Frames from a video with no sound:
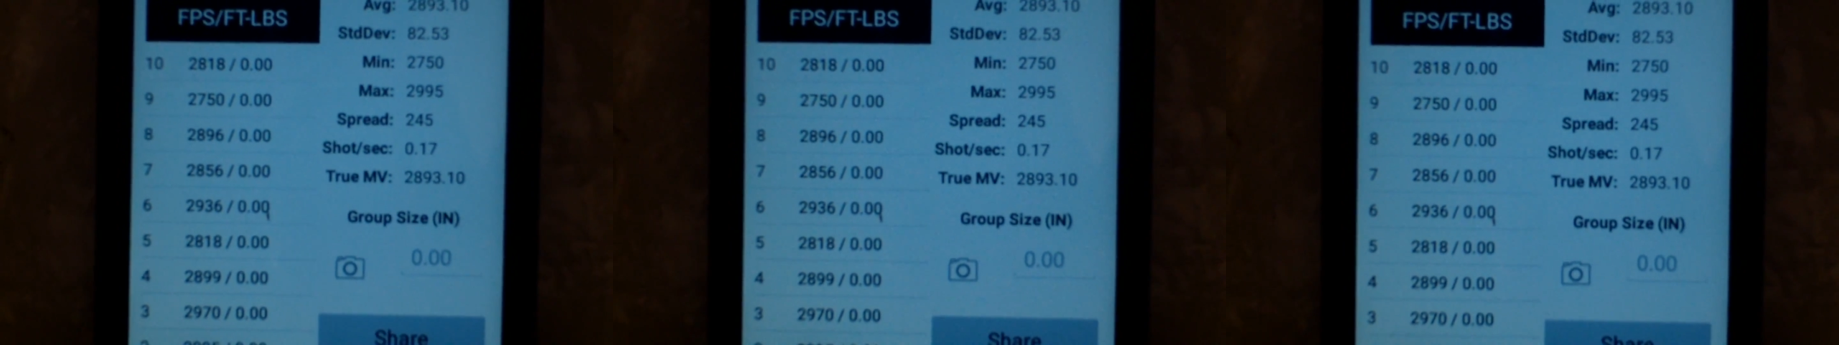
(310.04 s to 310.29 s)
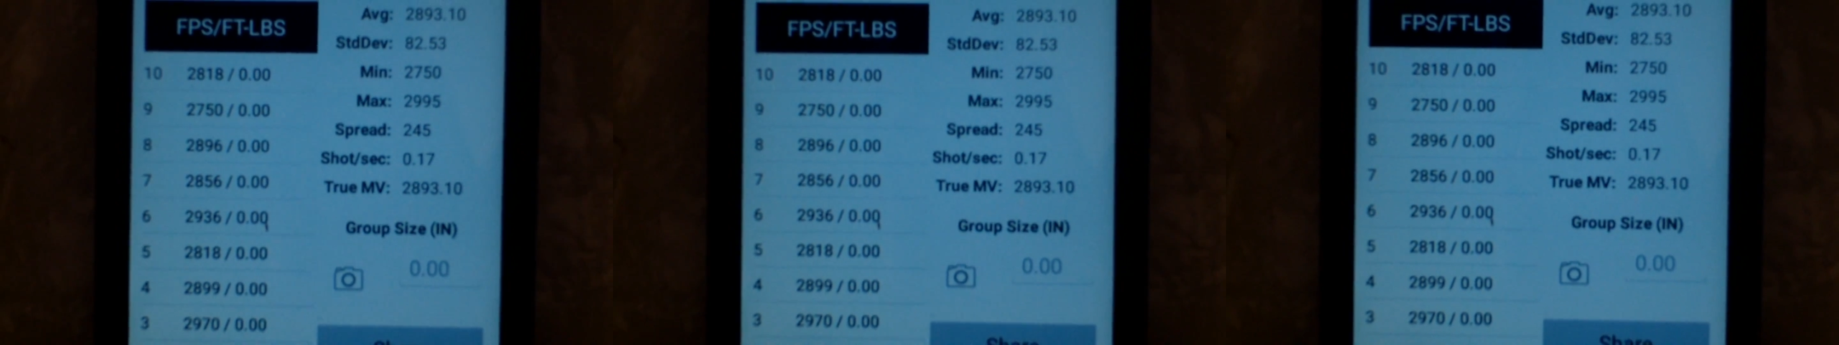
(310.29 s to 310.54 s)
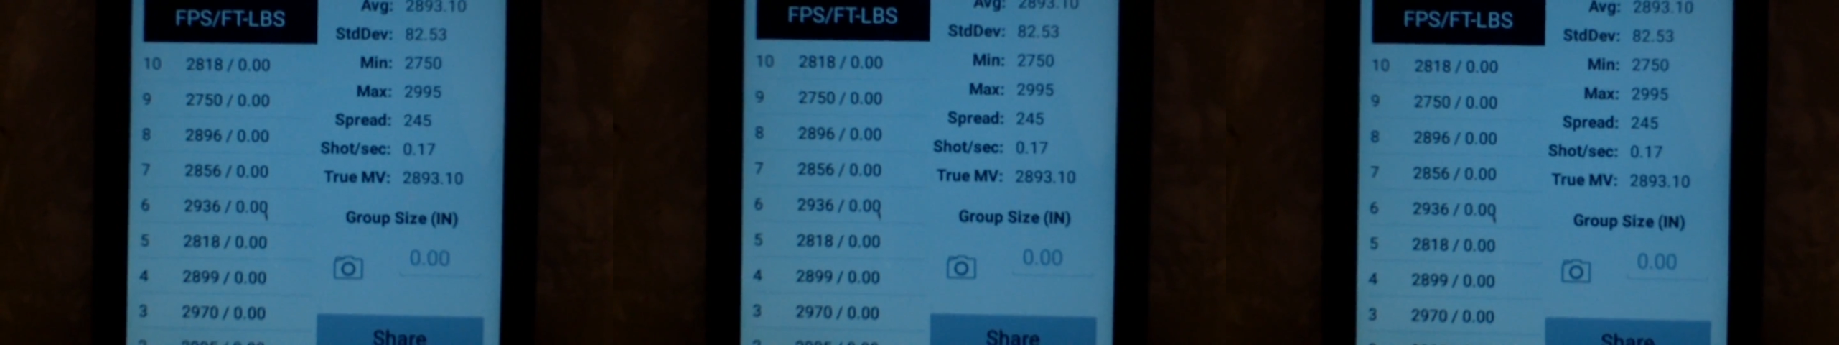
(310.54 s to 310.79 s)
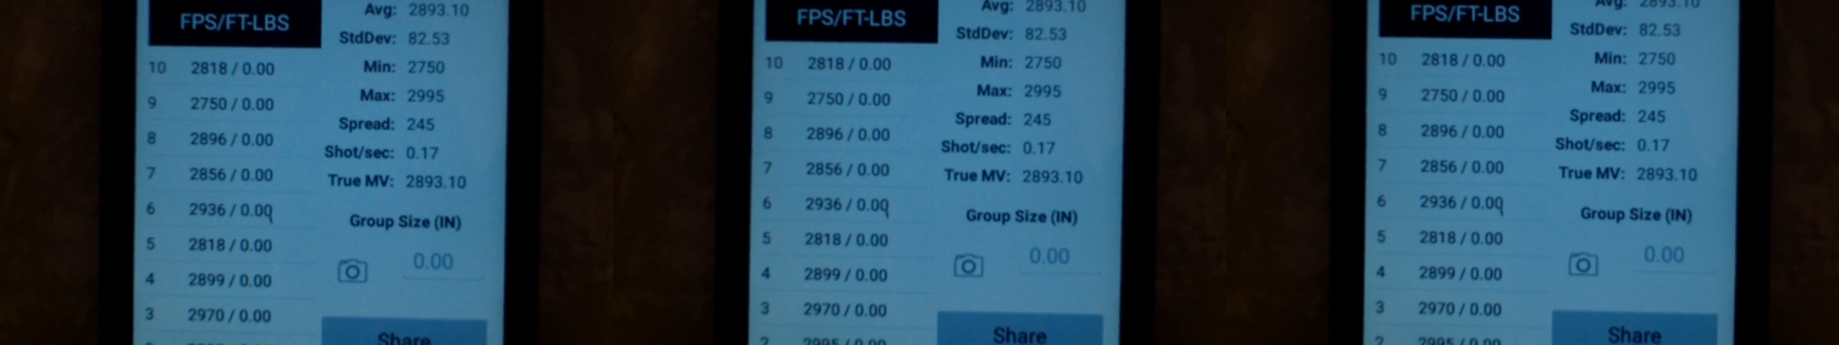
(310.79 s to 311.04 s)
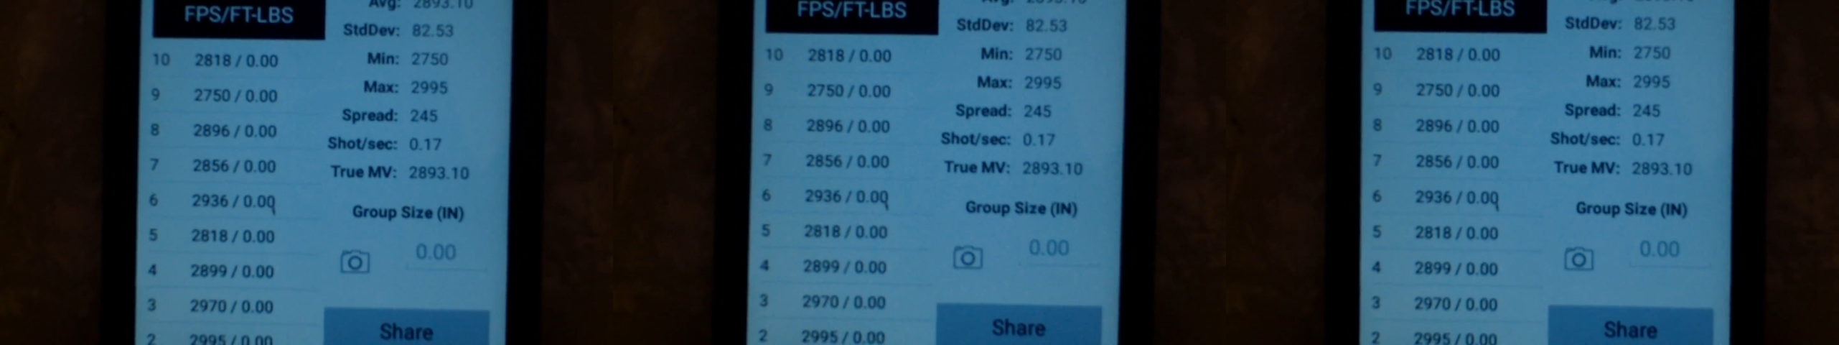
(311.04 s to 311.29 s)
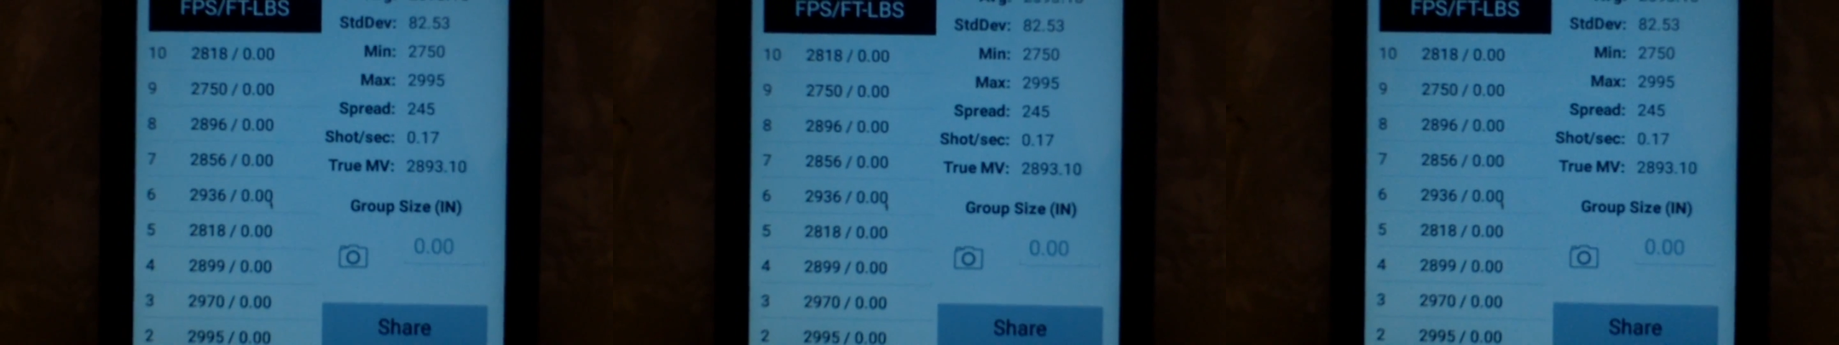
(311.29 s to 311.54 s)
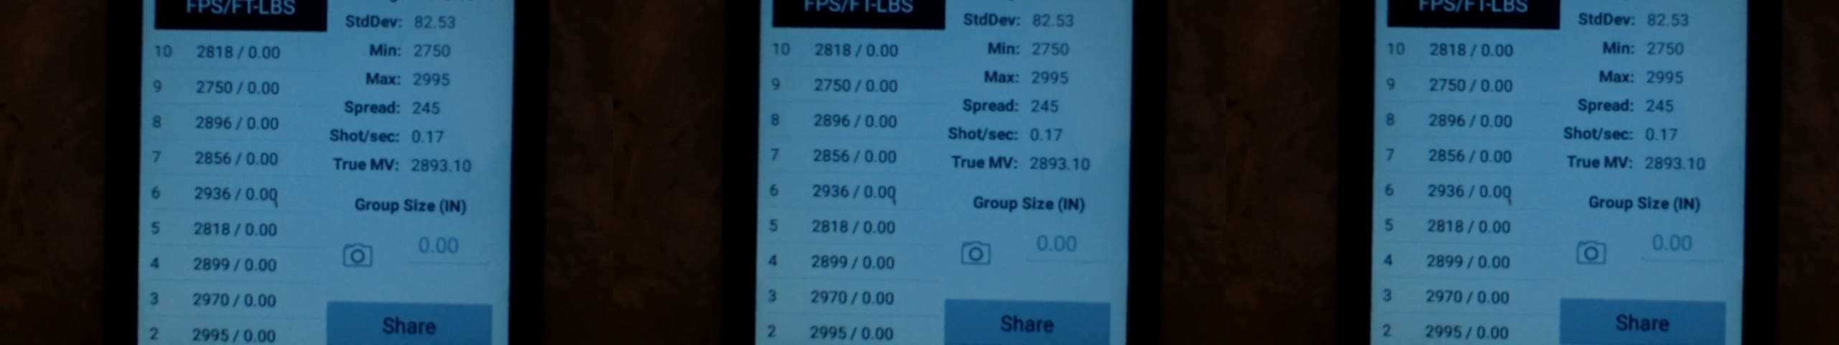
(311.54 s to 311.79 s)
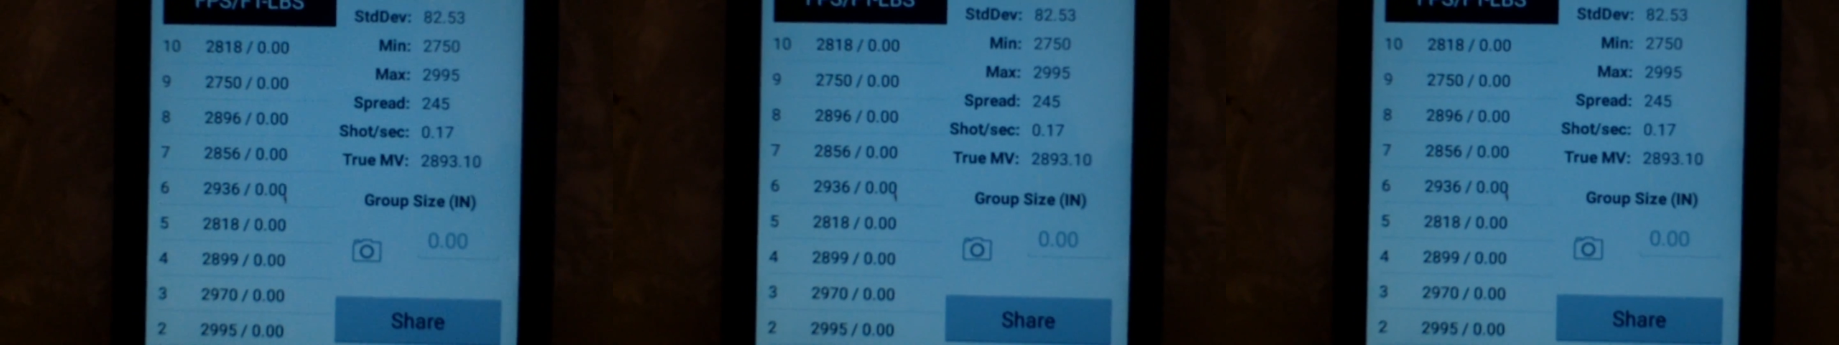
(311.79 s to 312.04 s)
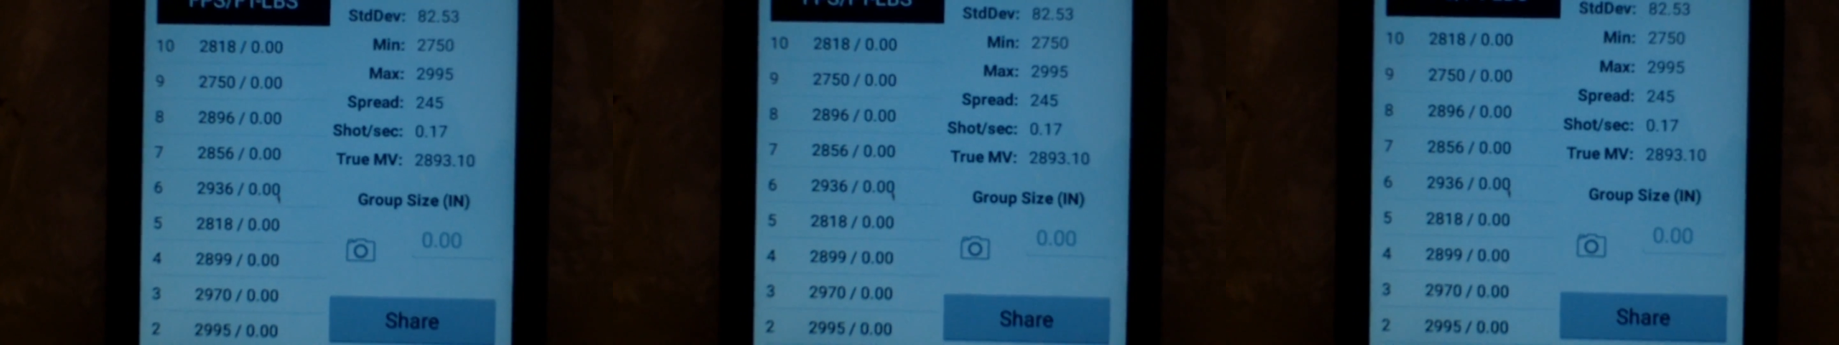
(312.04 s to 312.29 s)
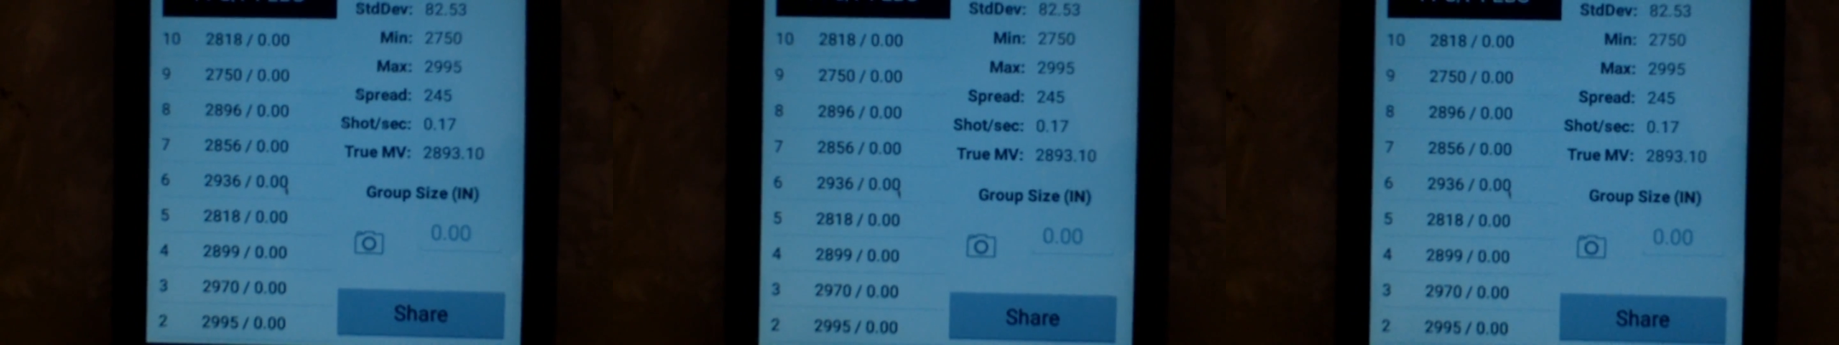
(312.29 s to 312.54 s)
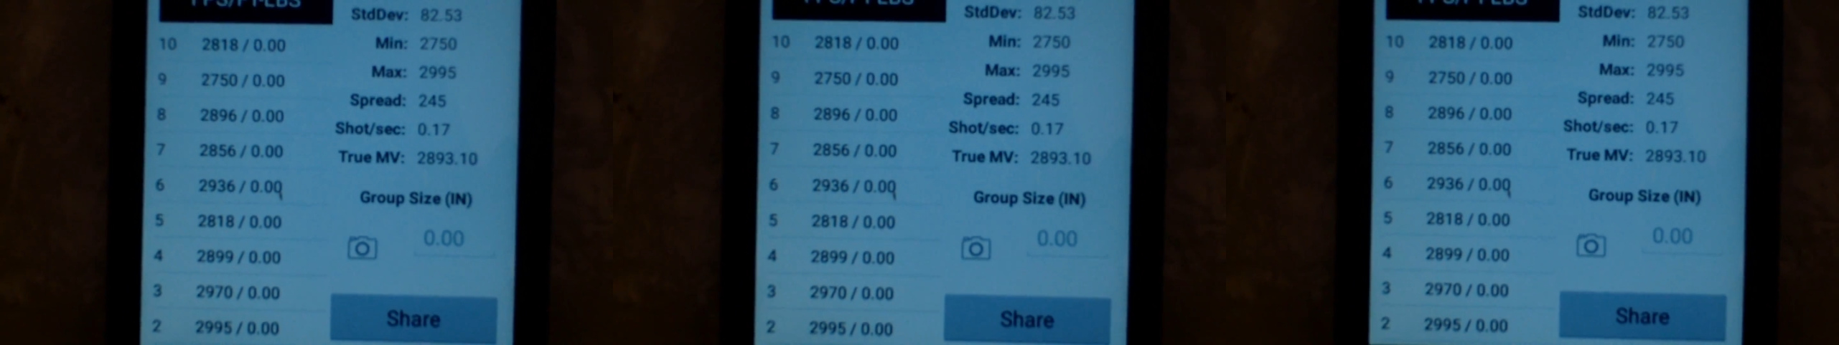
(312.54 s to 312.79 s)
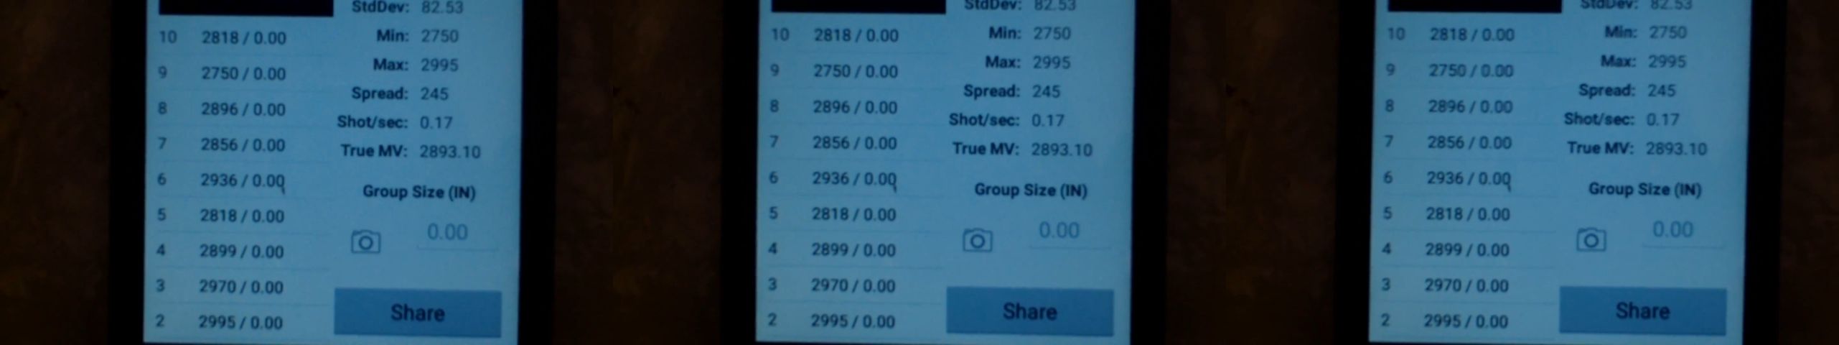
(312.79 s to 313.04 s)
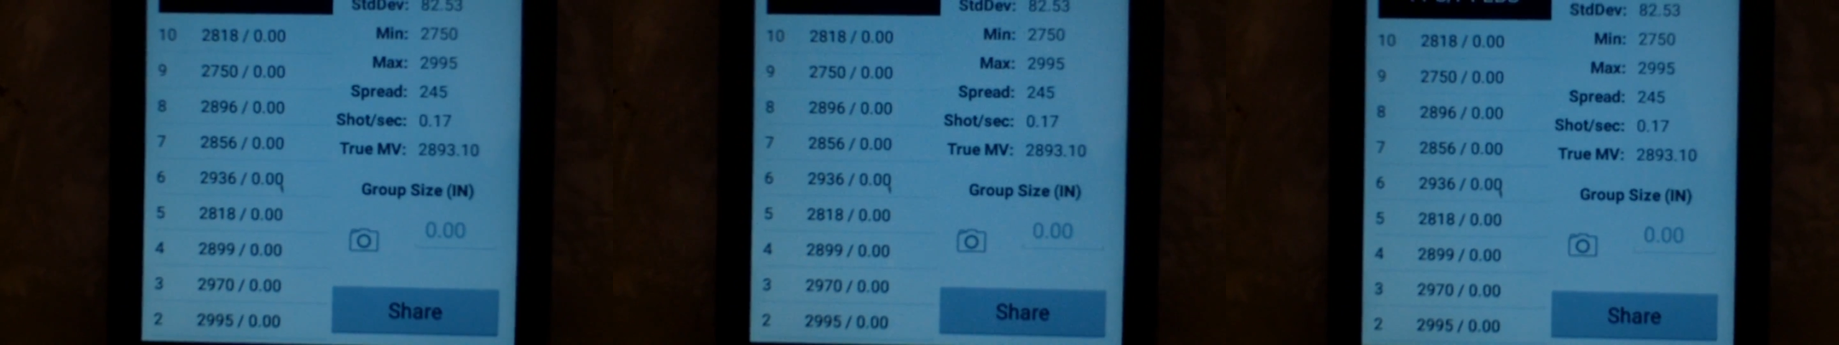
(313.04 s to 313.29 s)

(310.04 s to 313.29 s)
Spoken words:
[unreadable: no face in view]